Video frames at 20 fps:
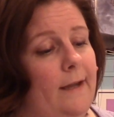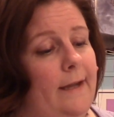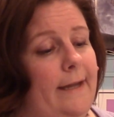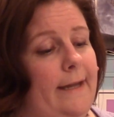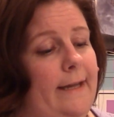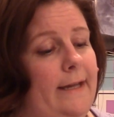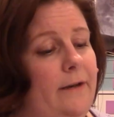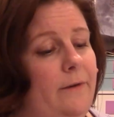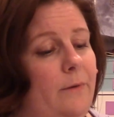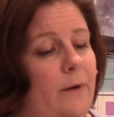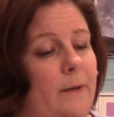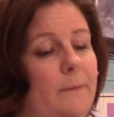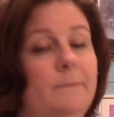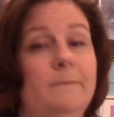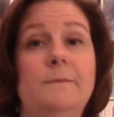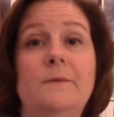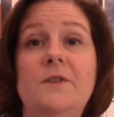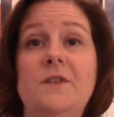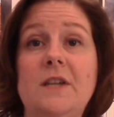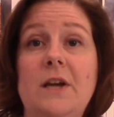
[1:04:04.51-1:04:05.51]
Anyway,
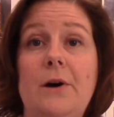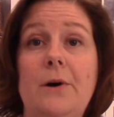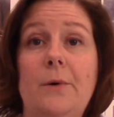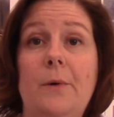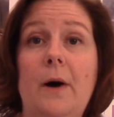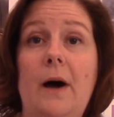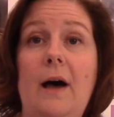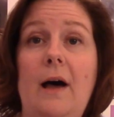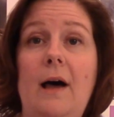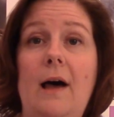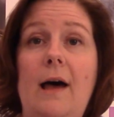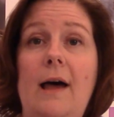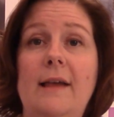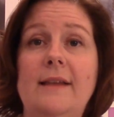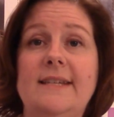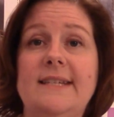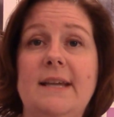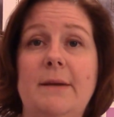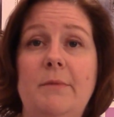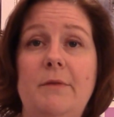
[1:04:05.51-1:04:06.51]
so
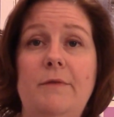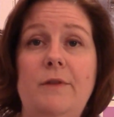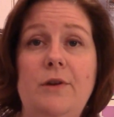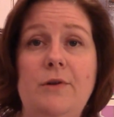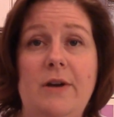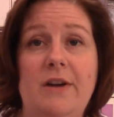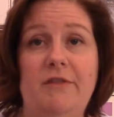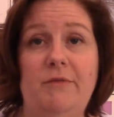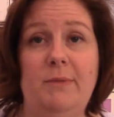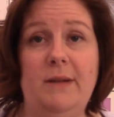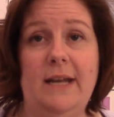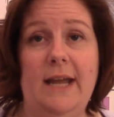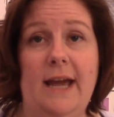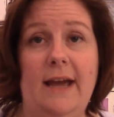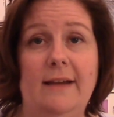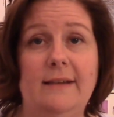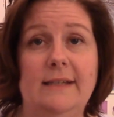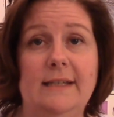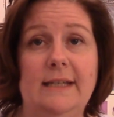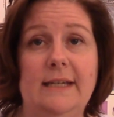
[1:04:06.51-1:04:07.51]
some of you have been
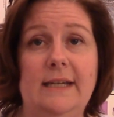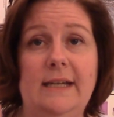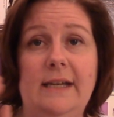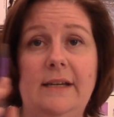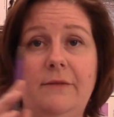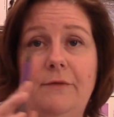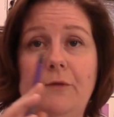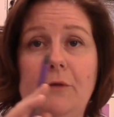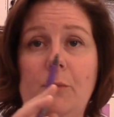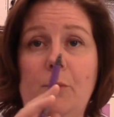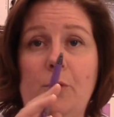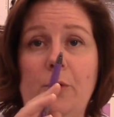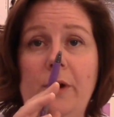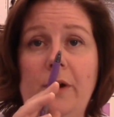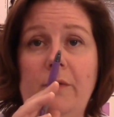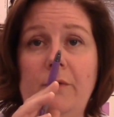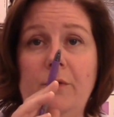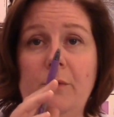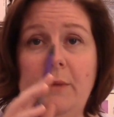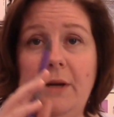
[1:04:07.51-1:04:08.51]
asking for more
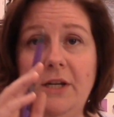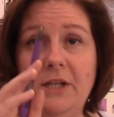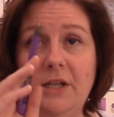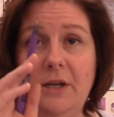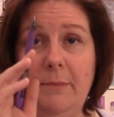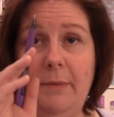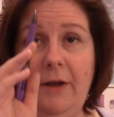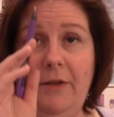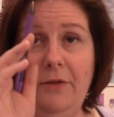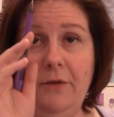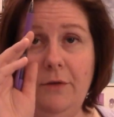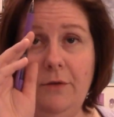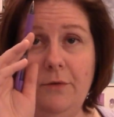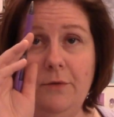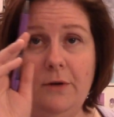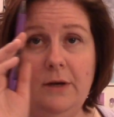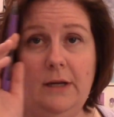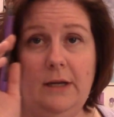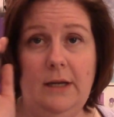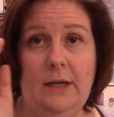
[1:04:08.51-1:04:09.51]
information about the
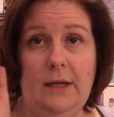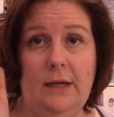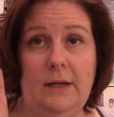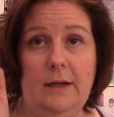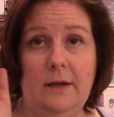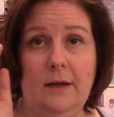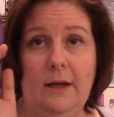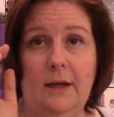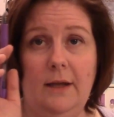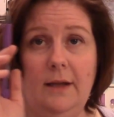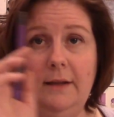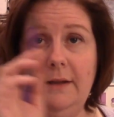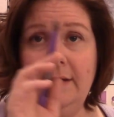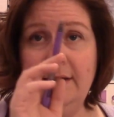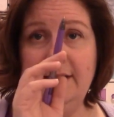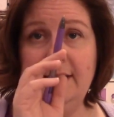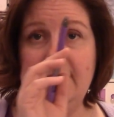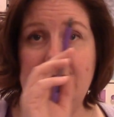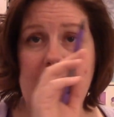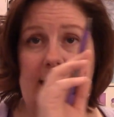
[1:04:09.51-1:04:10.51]
3
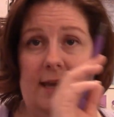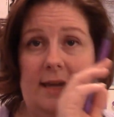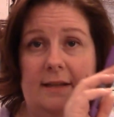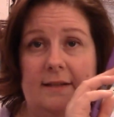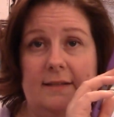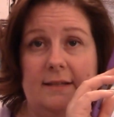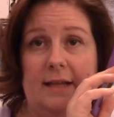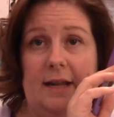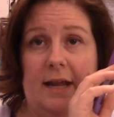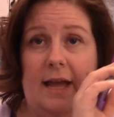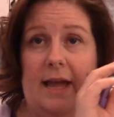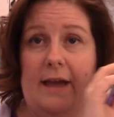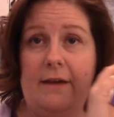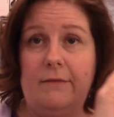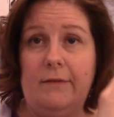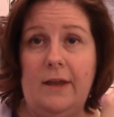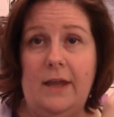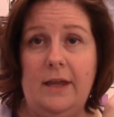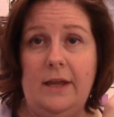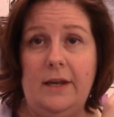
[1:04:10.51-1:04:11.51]
Lizzie Kates that I have
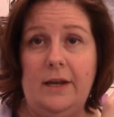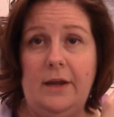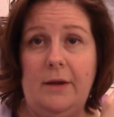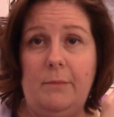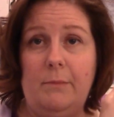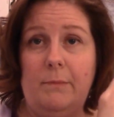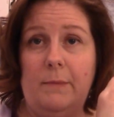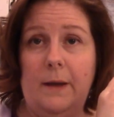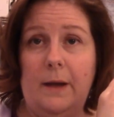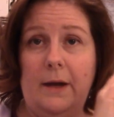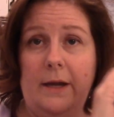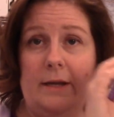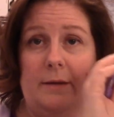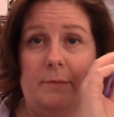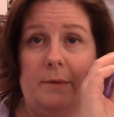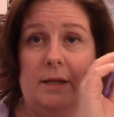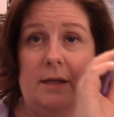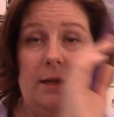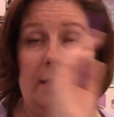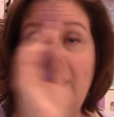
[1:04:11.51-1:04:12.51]
hanging up behind
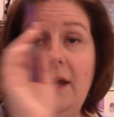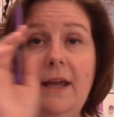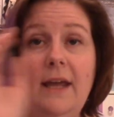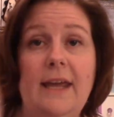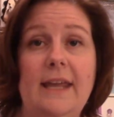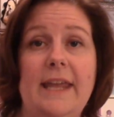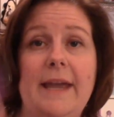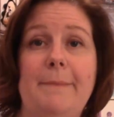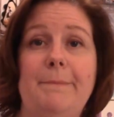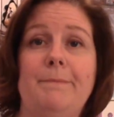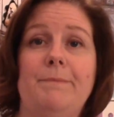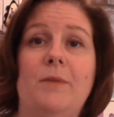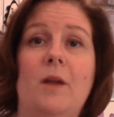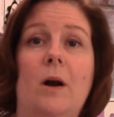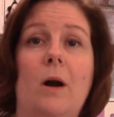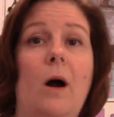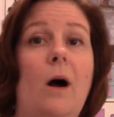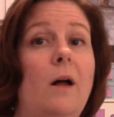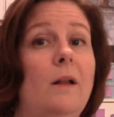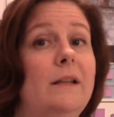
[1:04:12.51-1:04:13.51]
me. Yep, they're
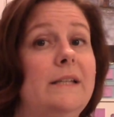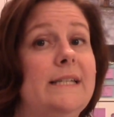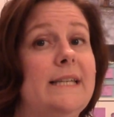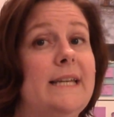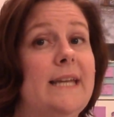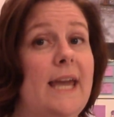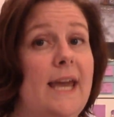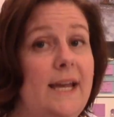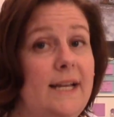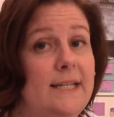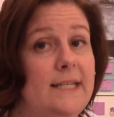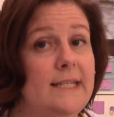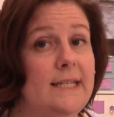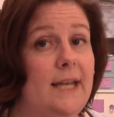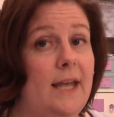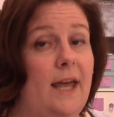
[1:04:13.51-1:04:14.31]
all Lizzie Kates,